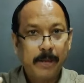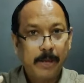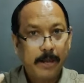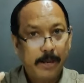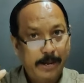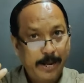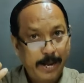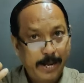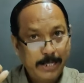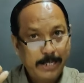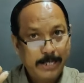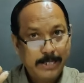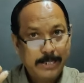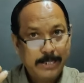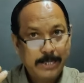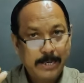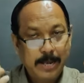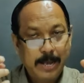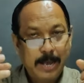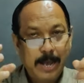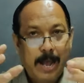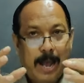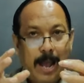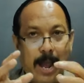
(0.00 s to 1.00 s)
Yes,
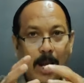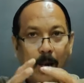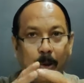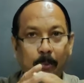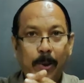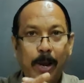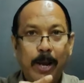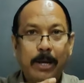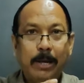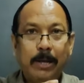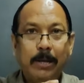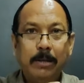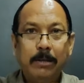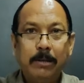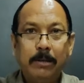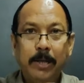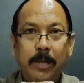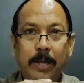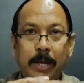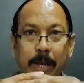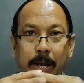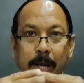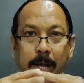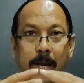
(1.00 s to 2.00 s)
and when the
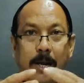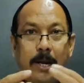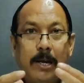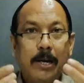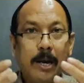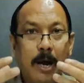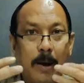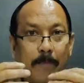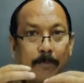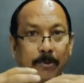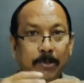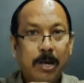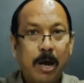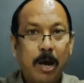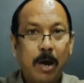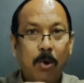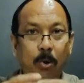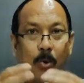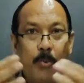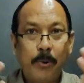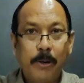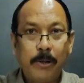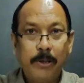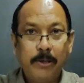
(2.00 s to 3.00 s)
yield comes
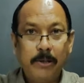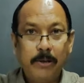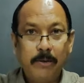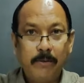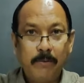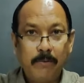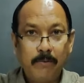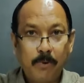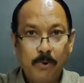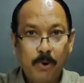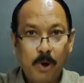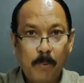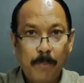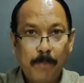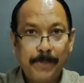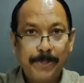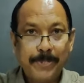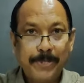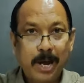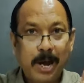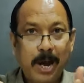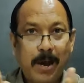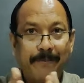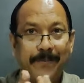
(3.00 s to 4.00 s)
out, when the crop is
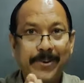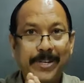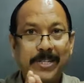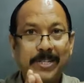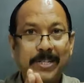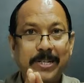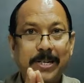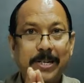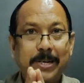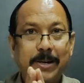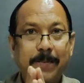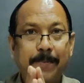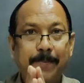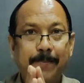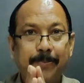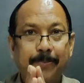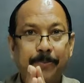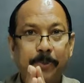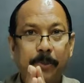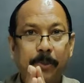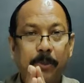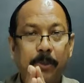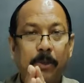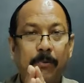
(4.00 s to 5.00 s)
harvested,
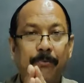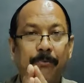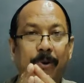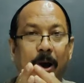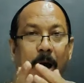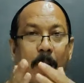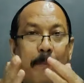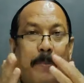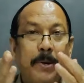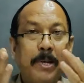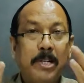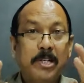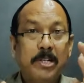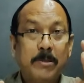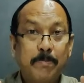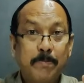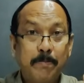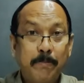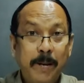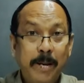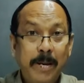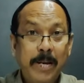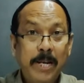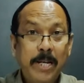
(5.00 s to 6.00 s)
the farmer is
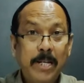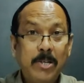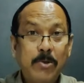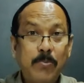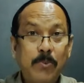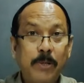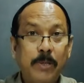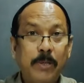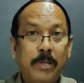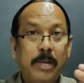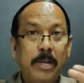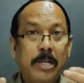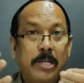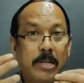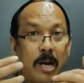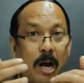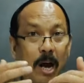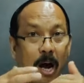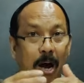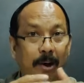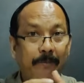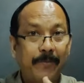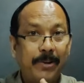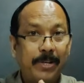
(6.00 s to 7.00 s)
pleased with his
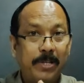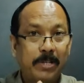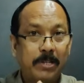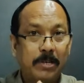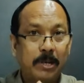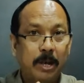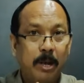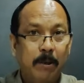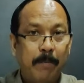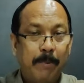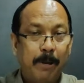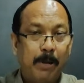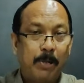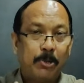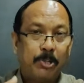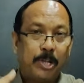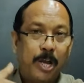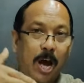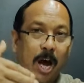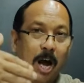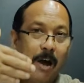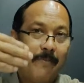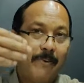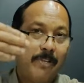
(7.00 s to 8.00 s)
harvest because the
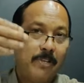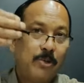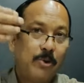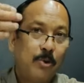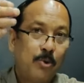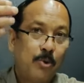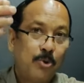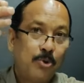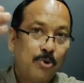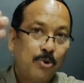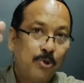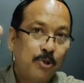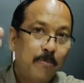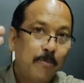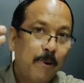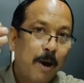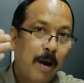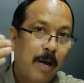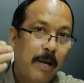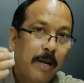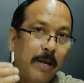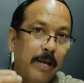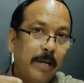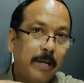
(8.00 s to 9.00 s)
harvest goes to the
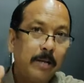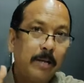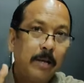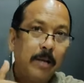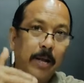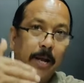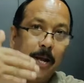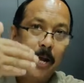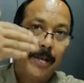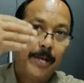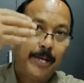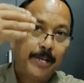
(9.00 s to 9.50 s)
market, it